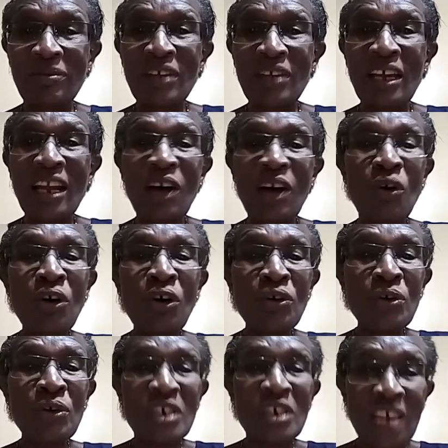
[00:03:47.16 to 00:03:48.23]
Now,
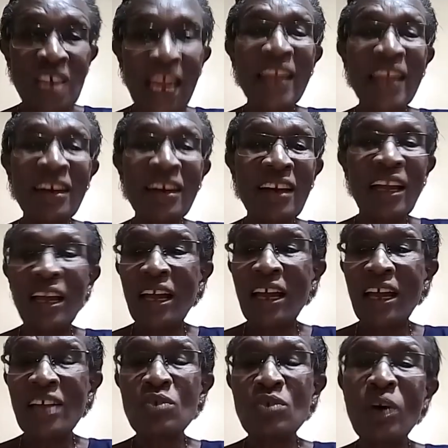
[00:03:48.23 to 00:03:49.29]
Cocutain
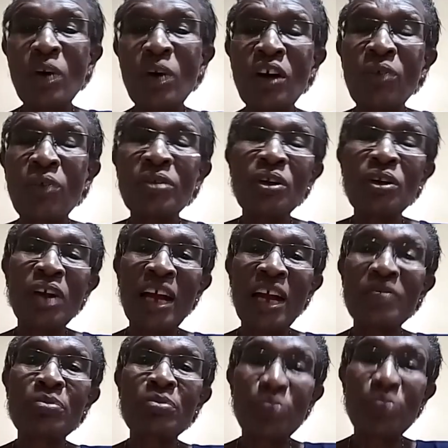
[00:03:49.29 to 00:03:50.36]
is one of Neolife's
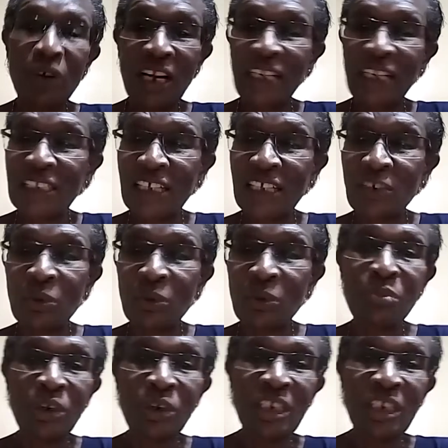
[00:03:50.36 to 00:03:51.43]
products that was
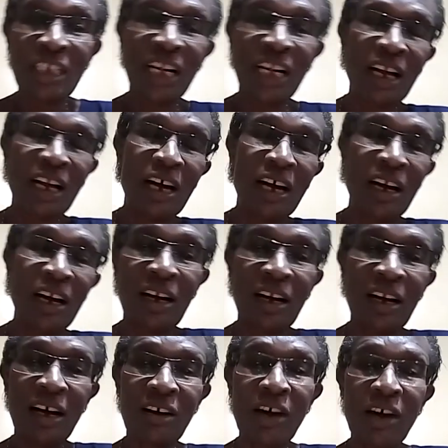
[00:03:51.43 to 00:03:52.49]
brought in
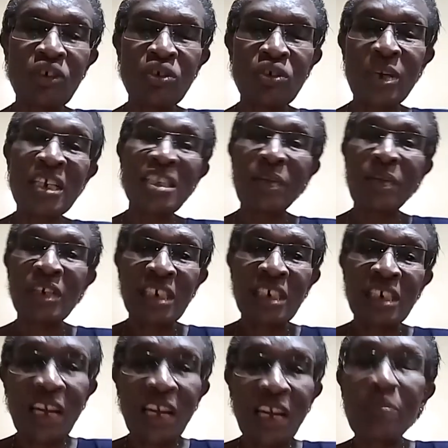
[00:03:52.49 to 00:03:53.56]
around 2017,
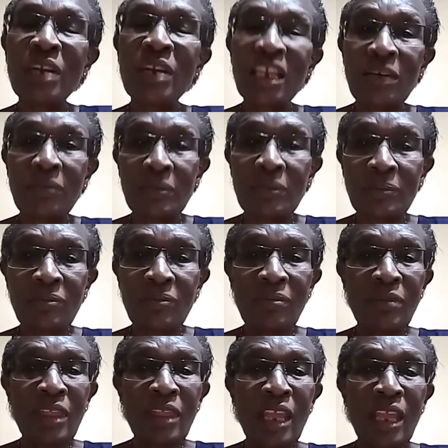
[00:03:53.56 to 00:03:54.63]
I believe.
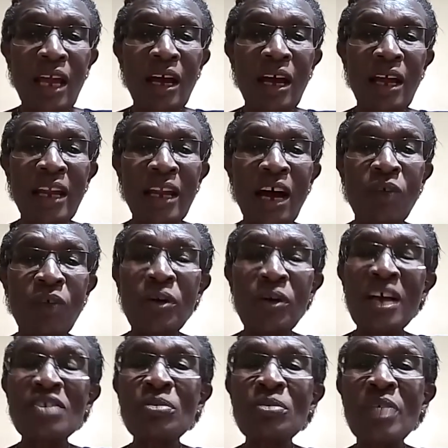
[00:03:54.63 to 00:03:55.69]
Now, for us
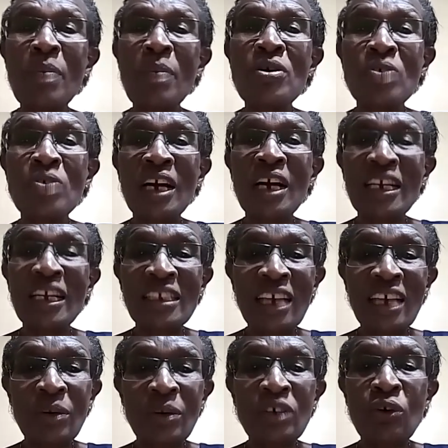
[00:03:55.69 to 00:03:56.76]
to be able to understand
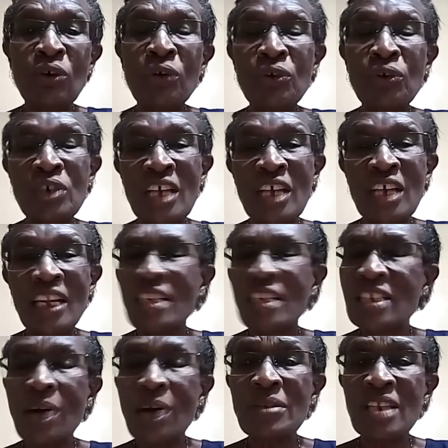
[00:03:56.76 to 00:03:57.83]
what Cocutain, it
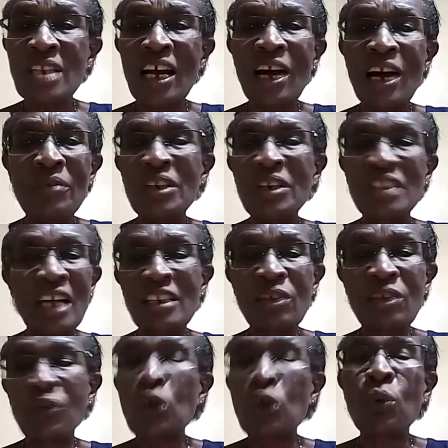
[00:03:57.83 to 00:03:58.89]
sounds like a very
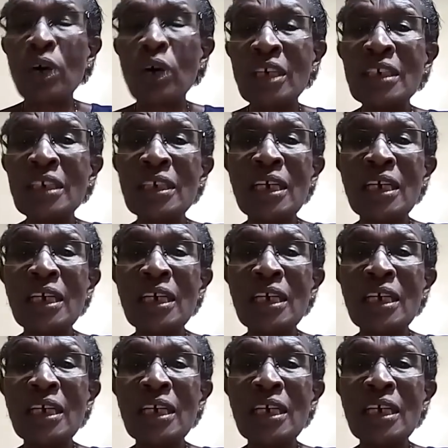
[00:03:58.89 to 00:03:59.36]
scientific word.